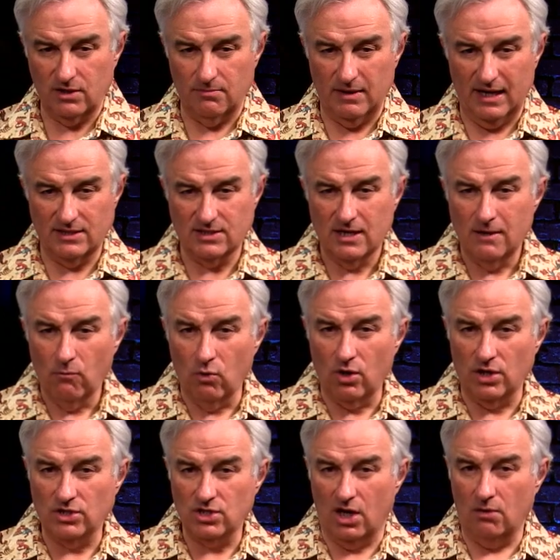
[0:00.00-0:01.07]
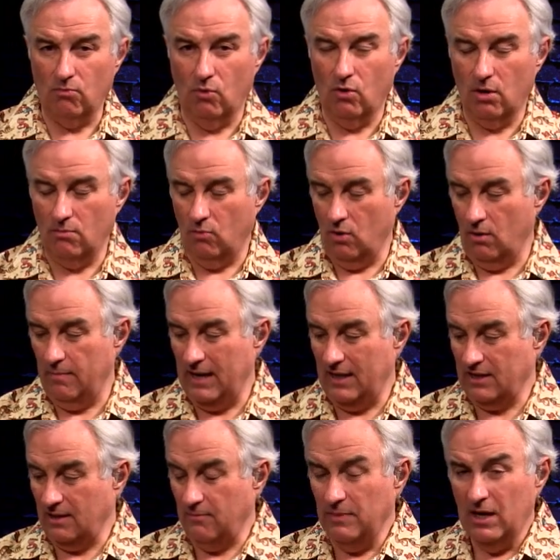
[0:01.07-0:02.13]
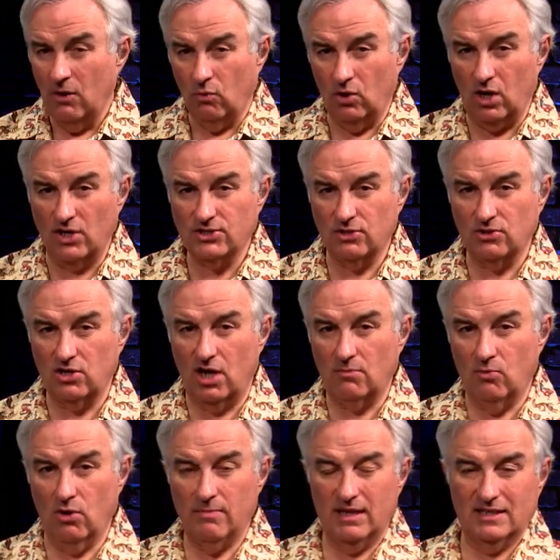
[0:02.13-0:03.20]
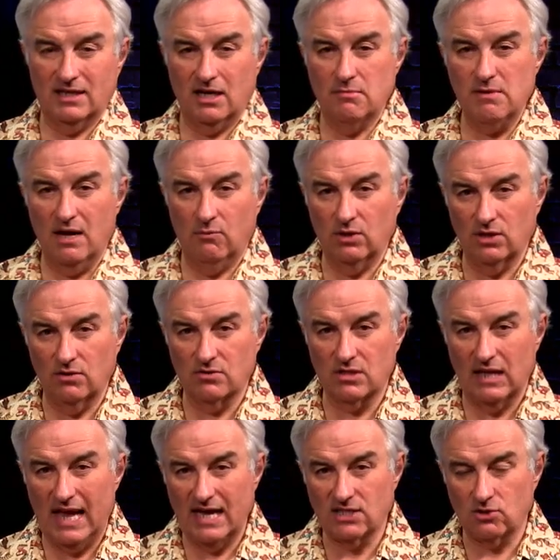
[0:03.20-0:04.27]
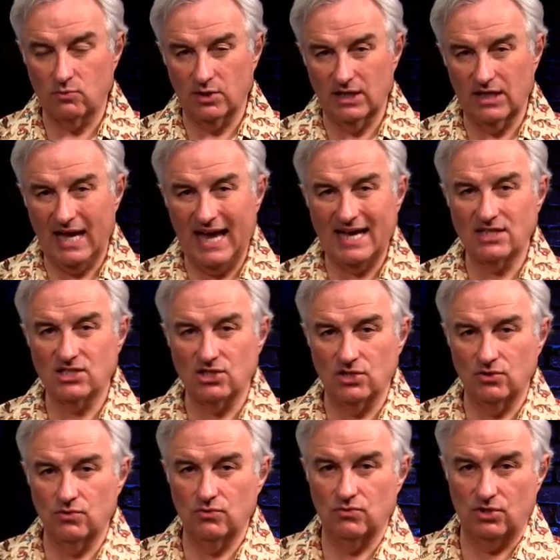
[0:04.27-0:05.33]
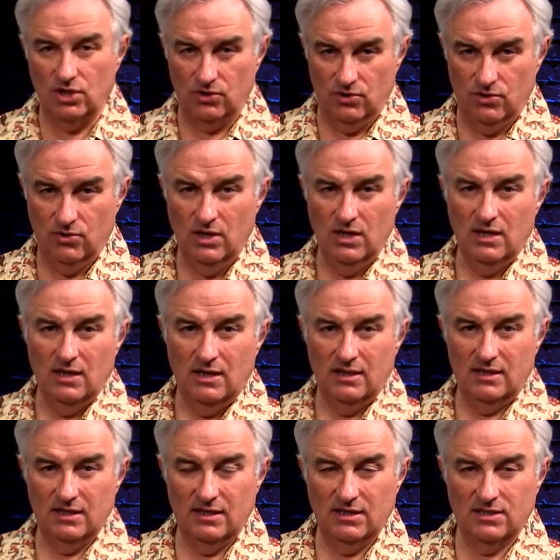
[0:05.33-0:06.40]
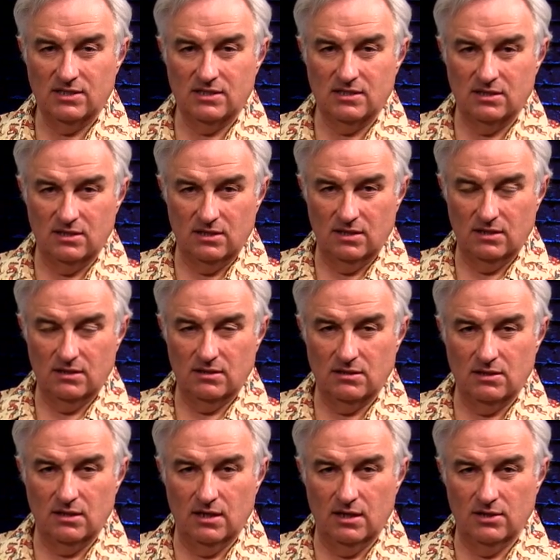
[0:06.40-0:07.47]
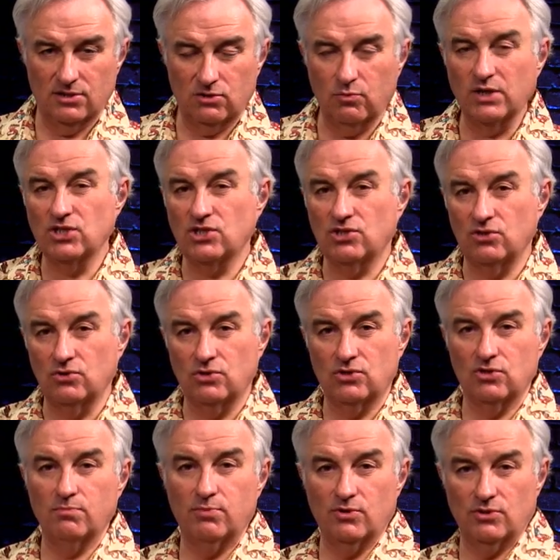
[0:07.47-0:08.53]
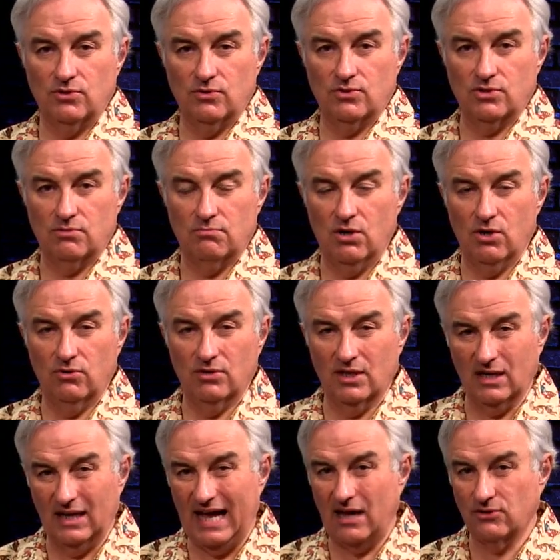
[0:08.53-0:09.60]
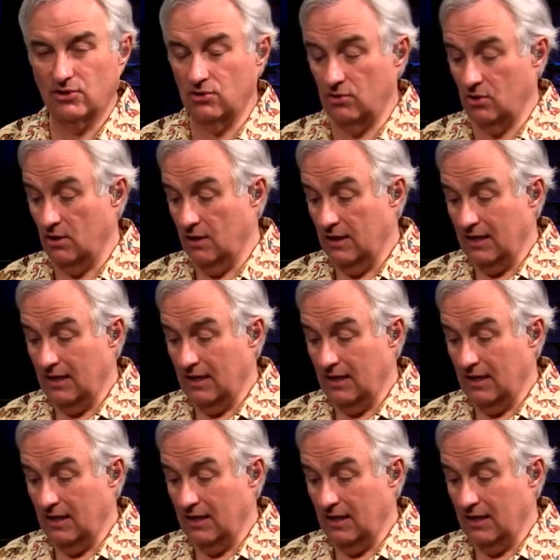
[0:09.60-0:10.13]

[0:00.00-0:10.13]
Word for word: commands. We're going to talk more and more about them. We'll also talk more about the command we used last week, sudo, the, the uh, switch to super user mode that allows you to